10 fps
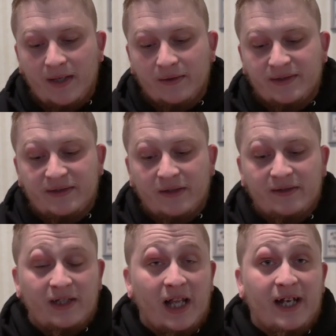else, this does
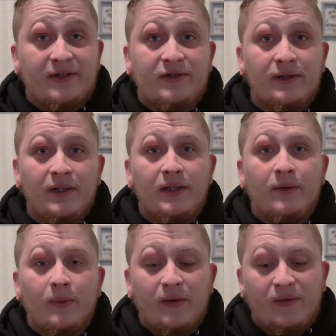clash
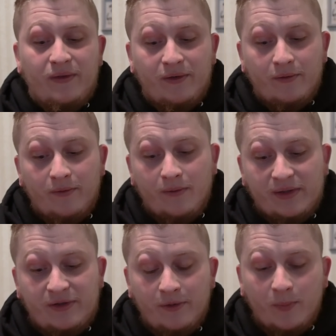with your
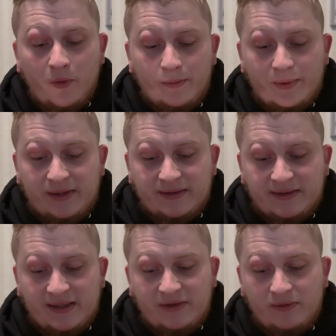rest of your board because it
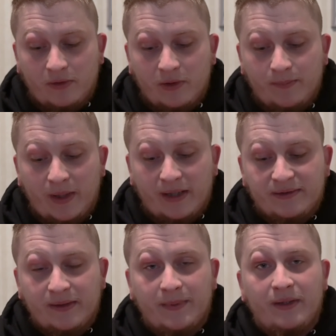says you can only bring out
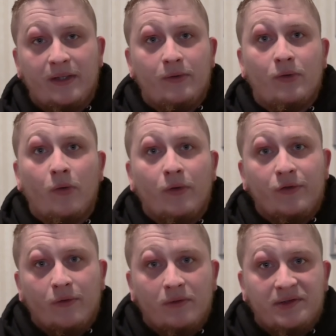something that you don't
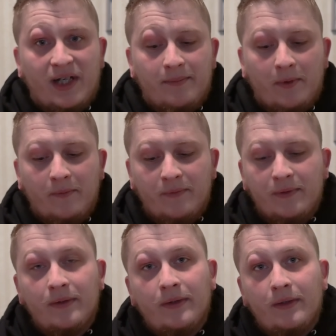control a type of.
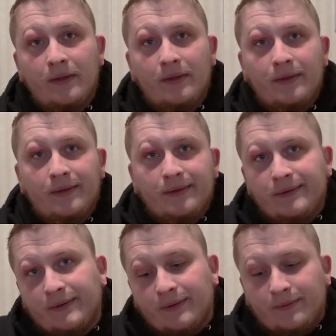
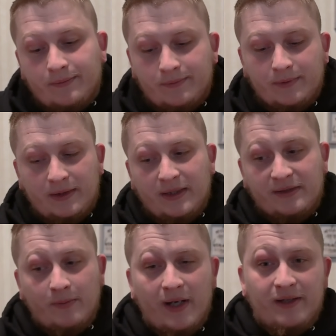So
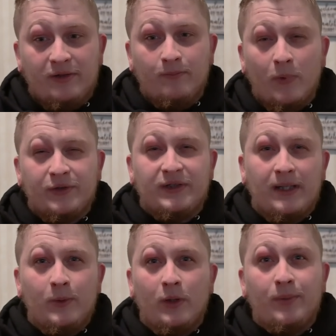that's why most of the
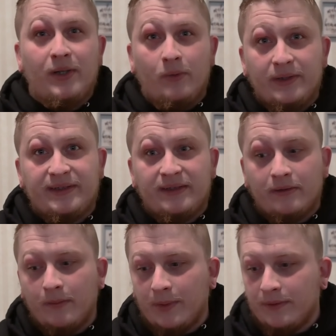time you only play the 1 Sea
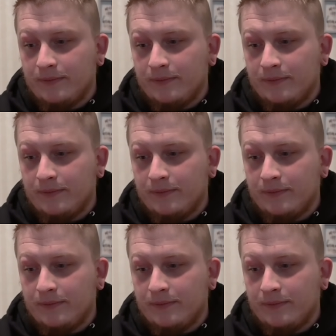Serpent.